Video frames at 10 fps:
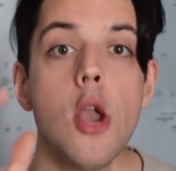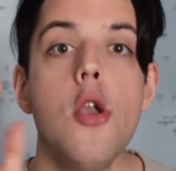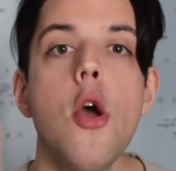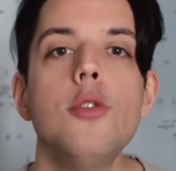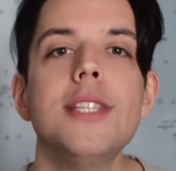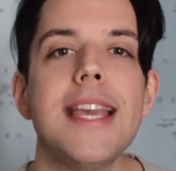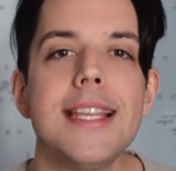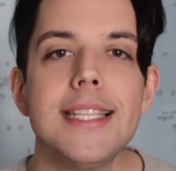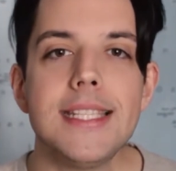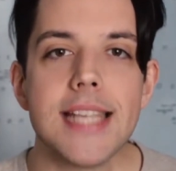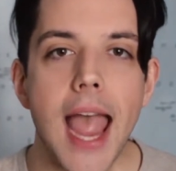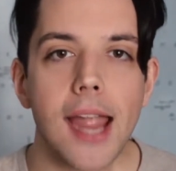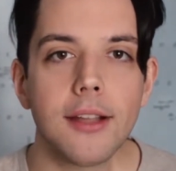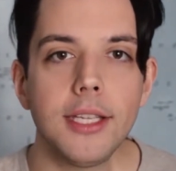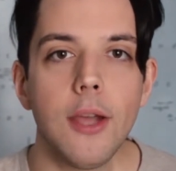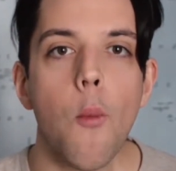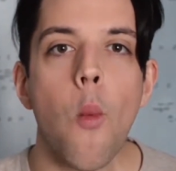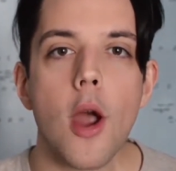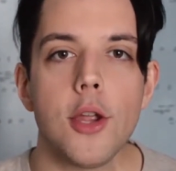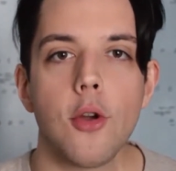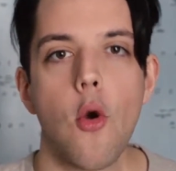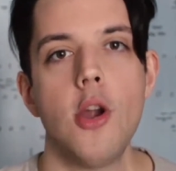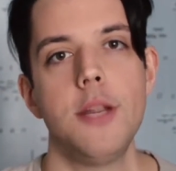knows exactly what you're going